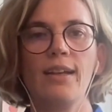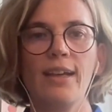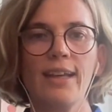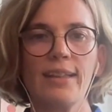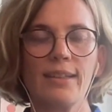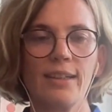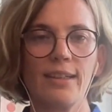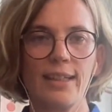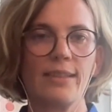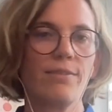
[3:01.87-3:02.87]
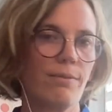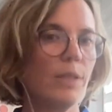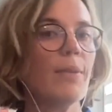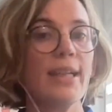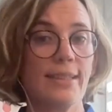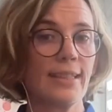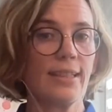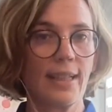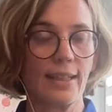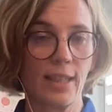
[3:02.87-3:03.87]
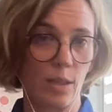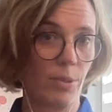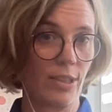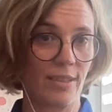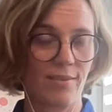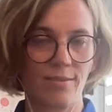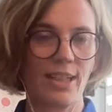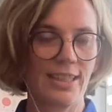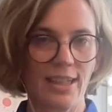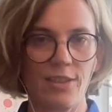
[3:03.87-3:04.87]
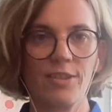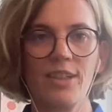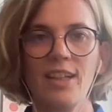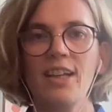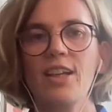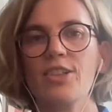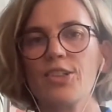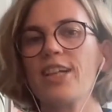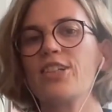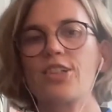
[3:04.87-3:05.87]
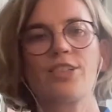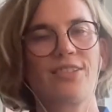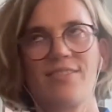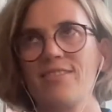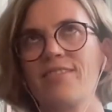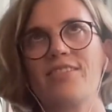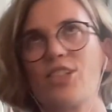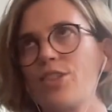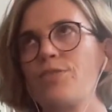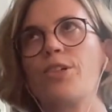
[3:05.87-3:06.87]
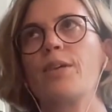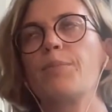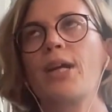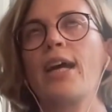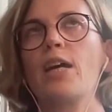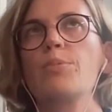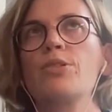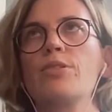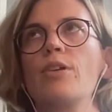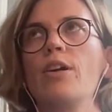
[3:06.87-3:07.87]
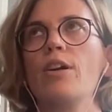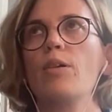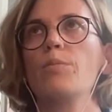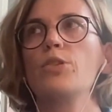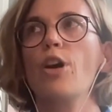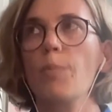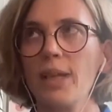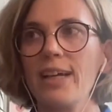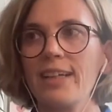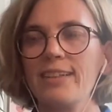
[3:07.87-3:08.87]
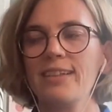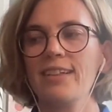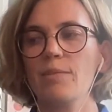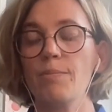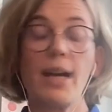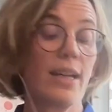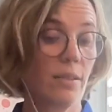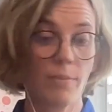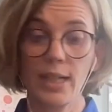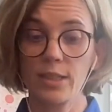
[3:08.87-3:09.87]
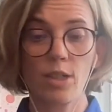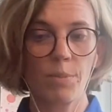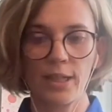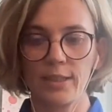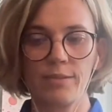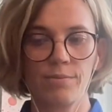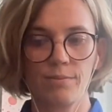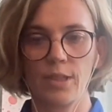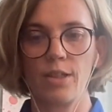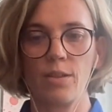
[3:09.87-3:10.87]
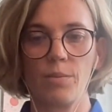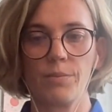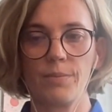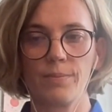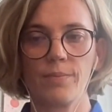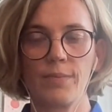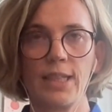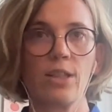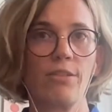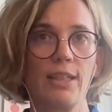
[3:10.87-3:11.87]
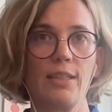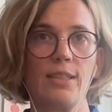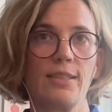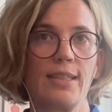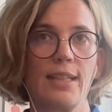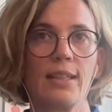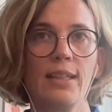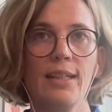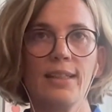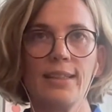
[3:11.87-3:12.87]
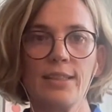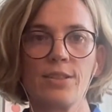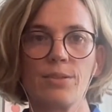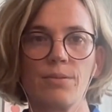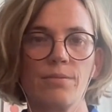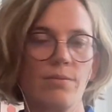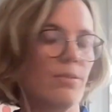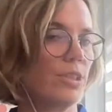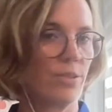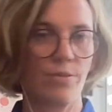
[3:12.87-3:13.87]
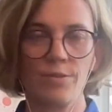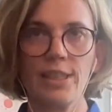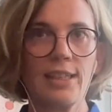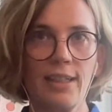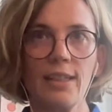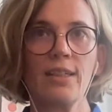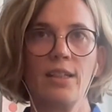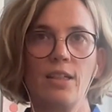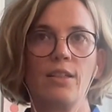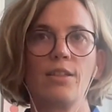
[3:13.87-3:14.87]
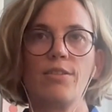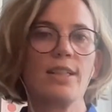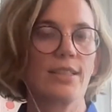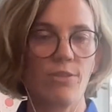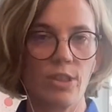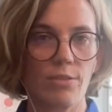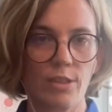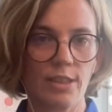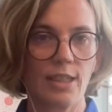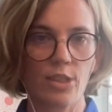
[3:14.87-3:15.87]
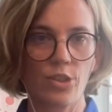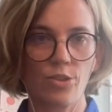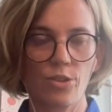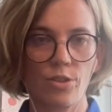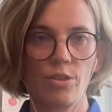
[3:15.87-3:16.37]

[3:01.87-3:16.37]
And we may see that happening right now. So then just for perhaps top line. My top line takeaway is that this was really 27 different elections